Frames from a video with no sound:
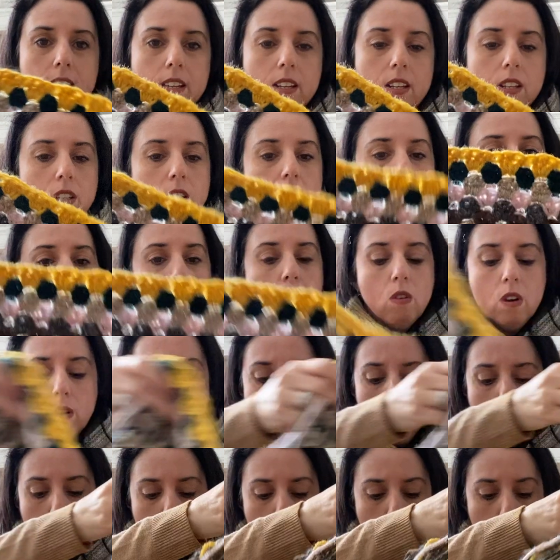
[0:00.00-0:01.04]
So I'm
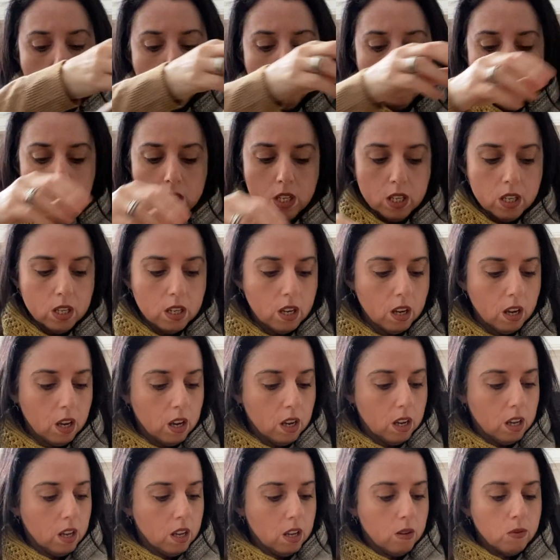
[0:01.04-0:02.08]
just using,
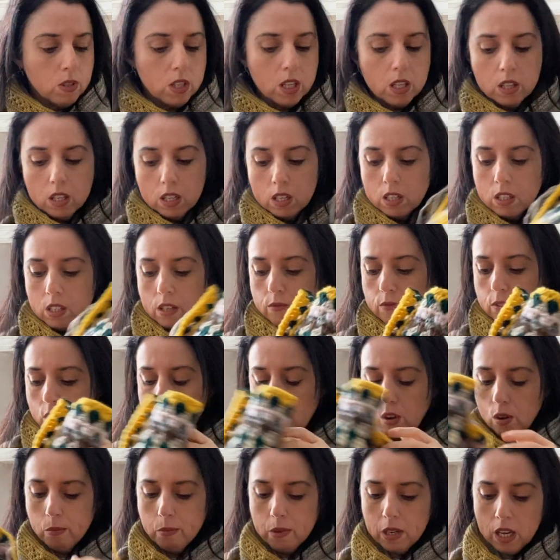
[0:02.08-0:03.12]
it was a little
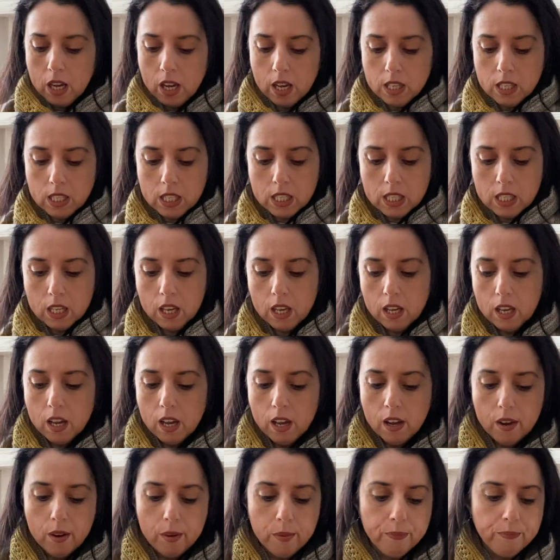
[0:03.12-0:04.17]
difficult because,
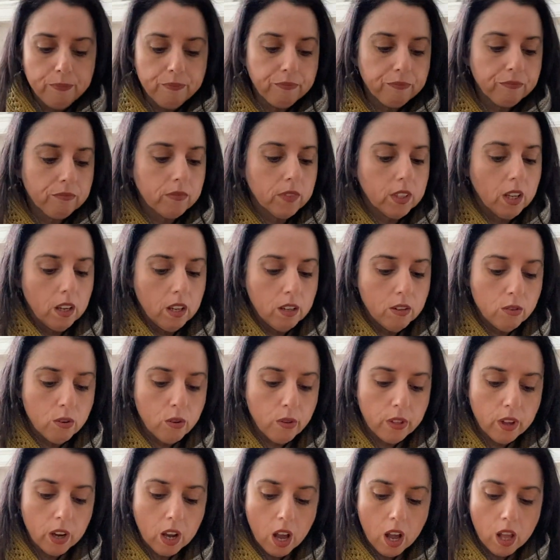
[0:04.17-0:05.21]
I don't know,
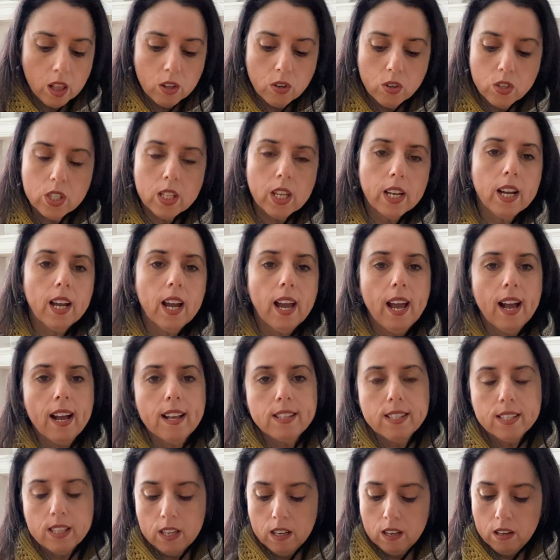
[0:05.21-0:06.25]
the colors, like I had
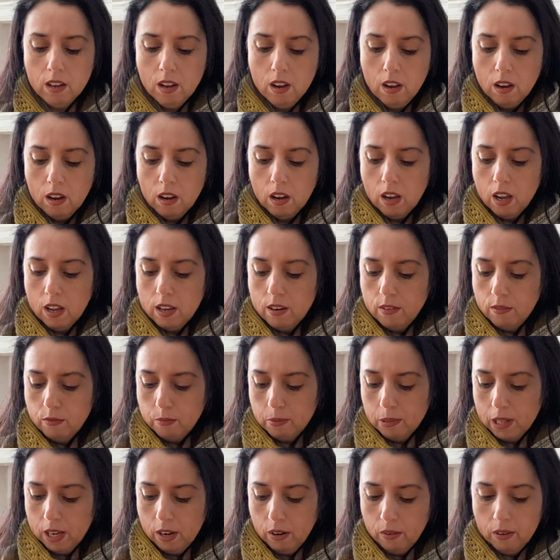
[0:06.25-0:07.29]
to kind of
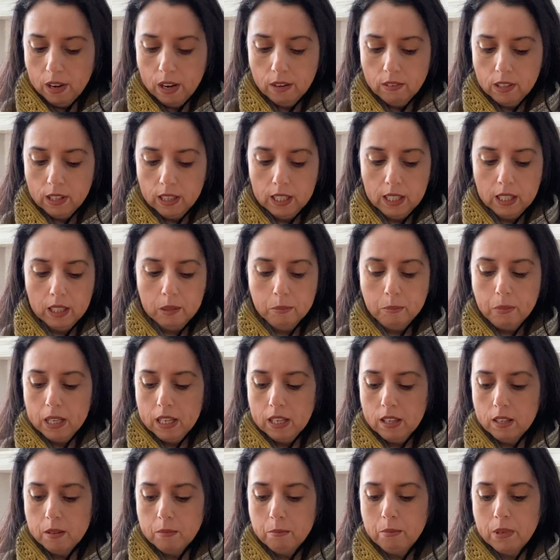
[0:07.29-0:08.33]
play around a little
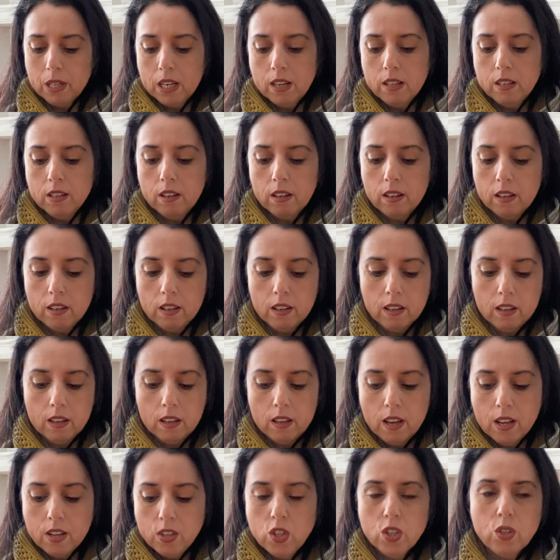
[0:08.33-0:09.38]
bit, but I
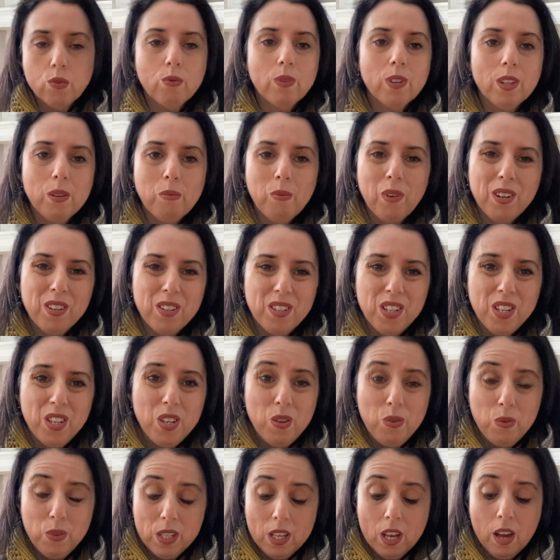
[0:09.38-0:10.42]
just really wanted to
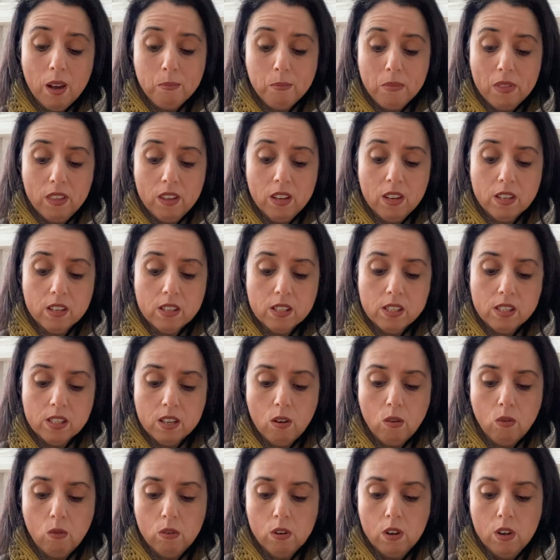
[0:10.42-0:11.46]
use up things.
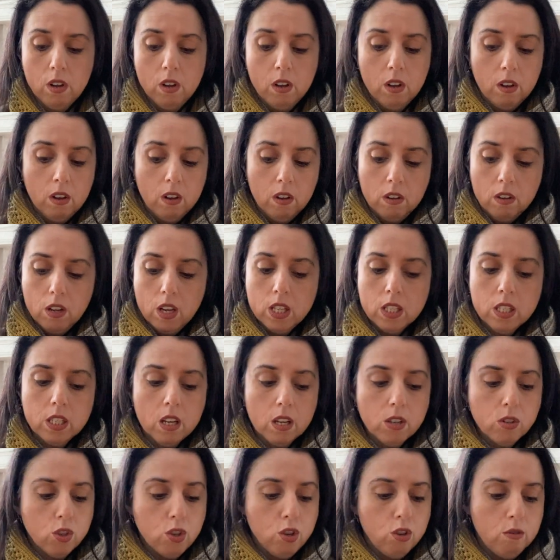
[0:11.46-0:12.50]
So it's
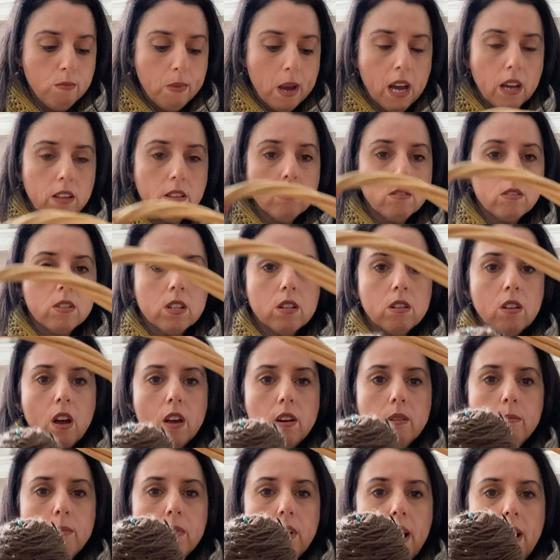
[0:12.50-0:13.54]
not too bad. There's a lot
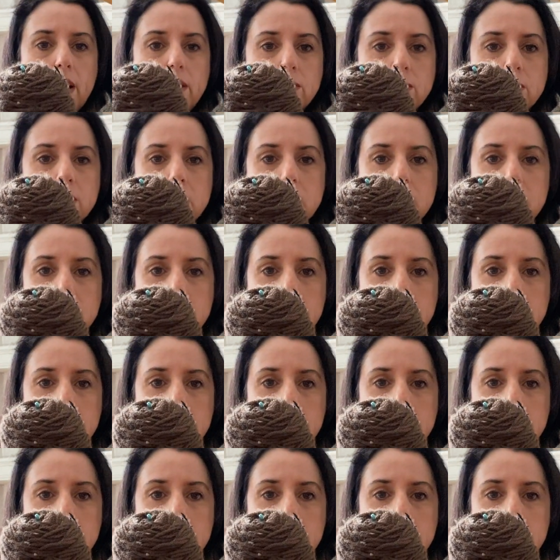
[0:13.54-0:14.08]
of browns